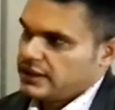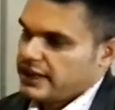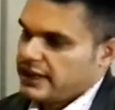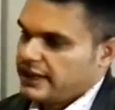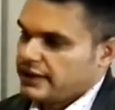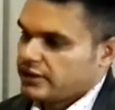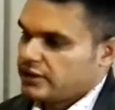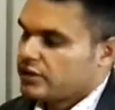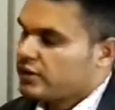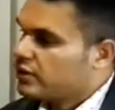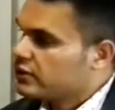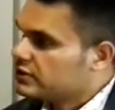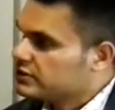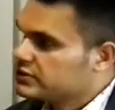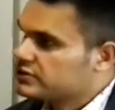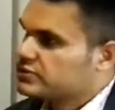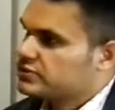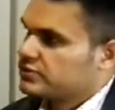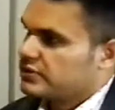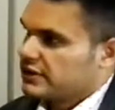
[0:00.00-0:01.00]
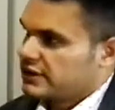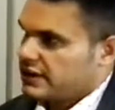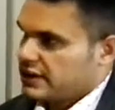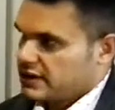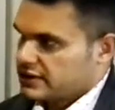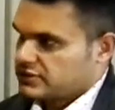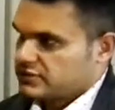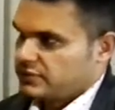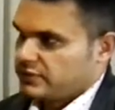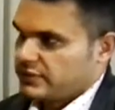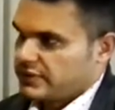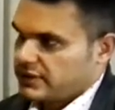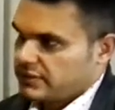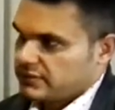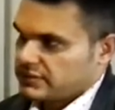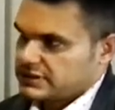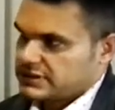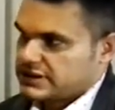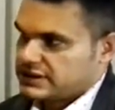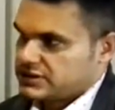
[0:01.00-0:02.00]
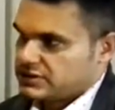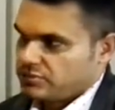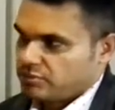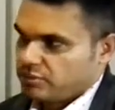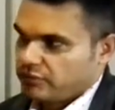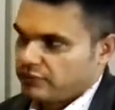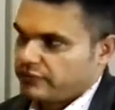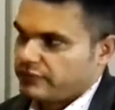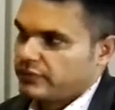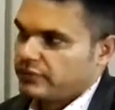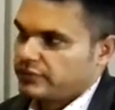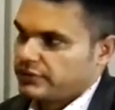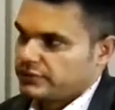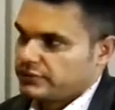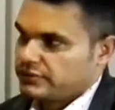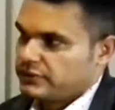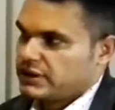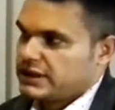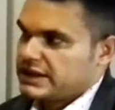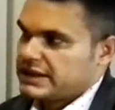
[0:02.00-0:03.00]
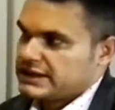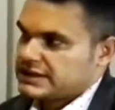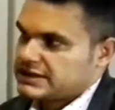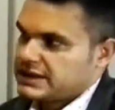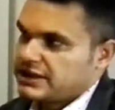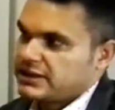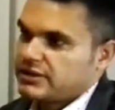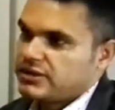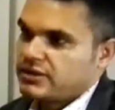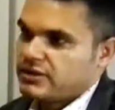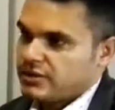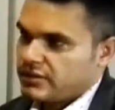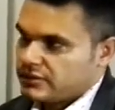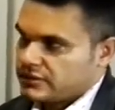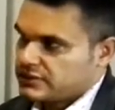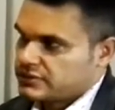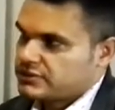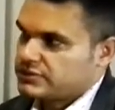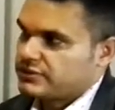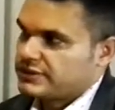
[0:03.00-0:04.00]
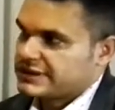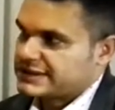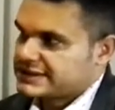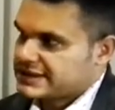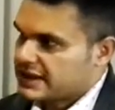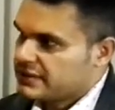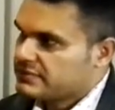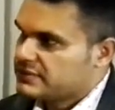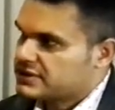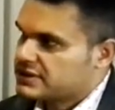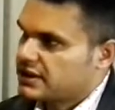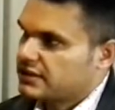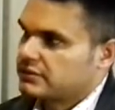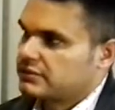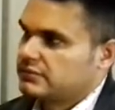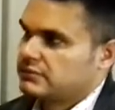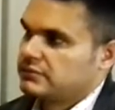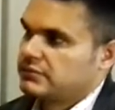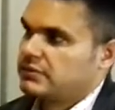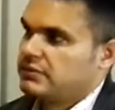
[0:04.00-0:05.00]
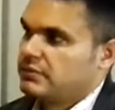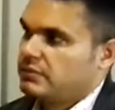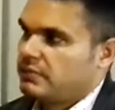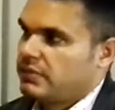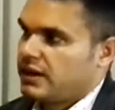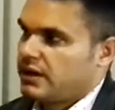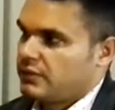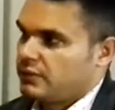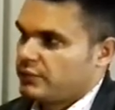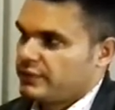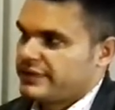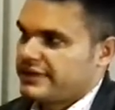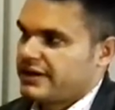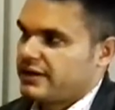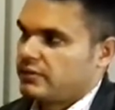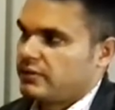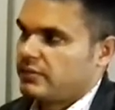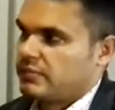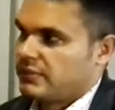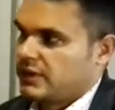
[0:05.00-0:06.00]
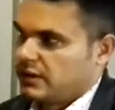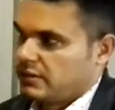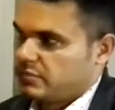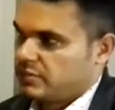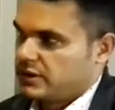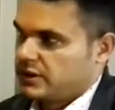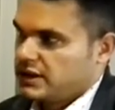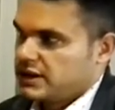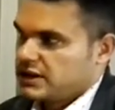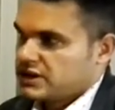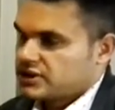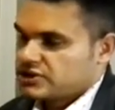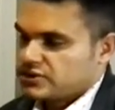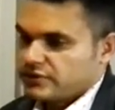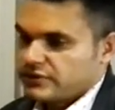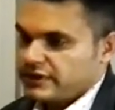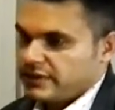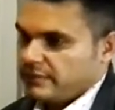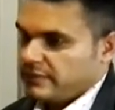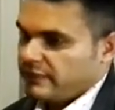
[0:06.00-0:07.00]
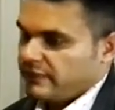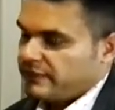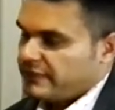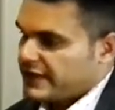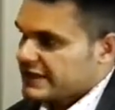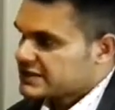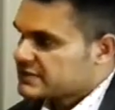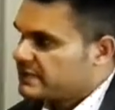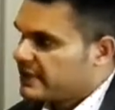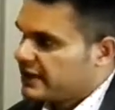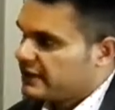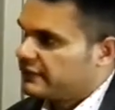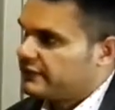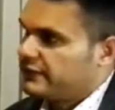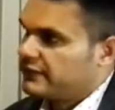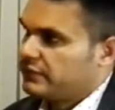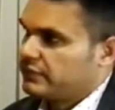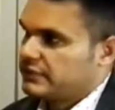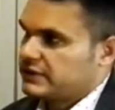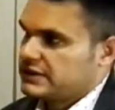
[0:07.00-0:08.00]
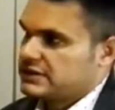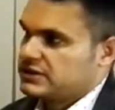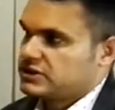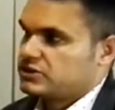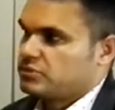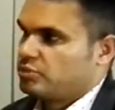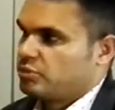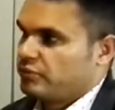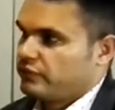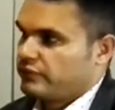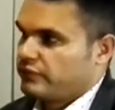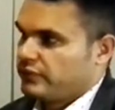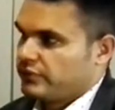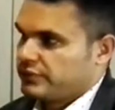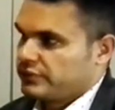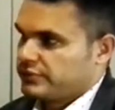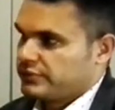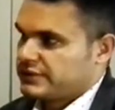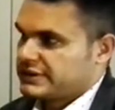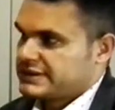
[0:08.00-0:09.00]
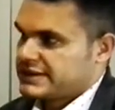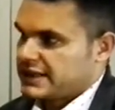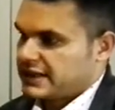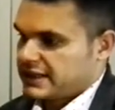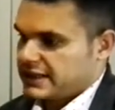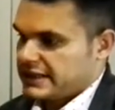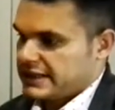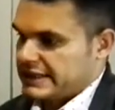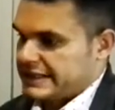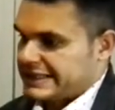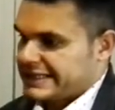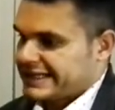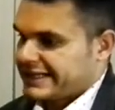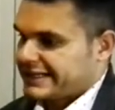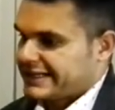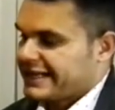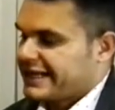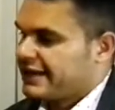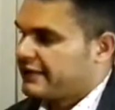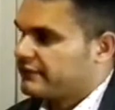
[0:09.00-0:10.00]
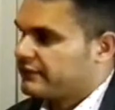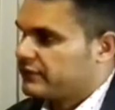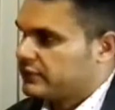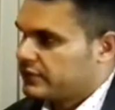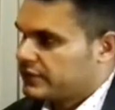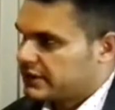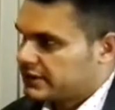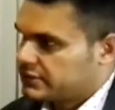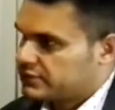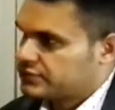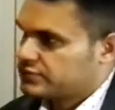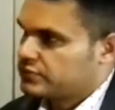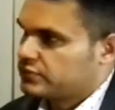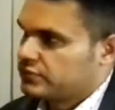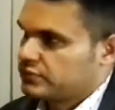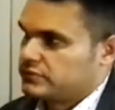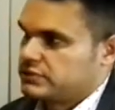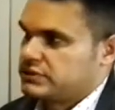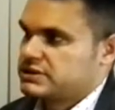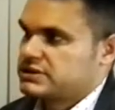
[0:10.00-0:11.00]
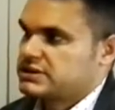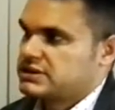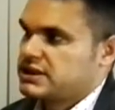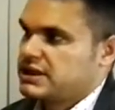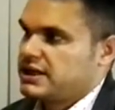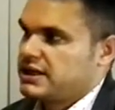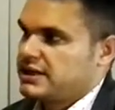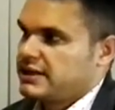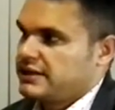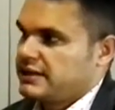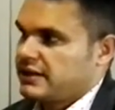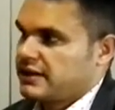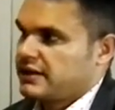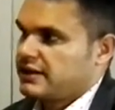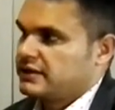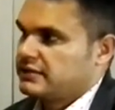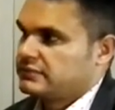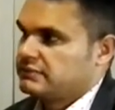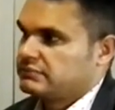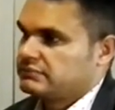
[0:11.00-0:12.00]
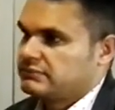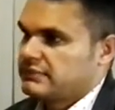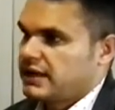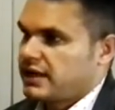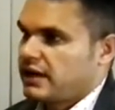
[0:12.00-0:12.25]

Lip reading: And going to the classroom with our teaching portfolio is like going to the same jungle but with our map. So the first benefit of the teaching portfolio is that it can help with the tools that can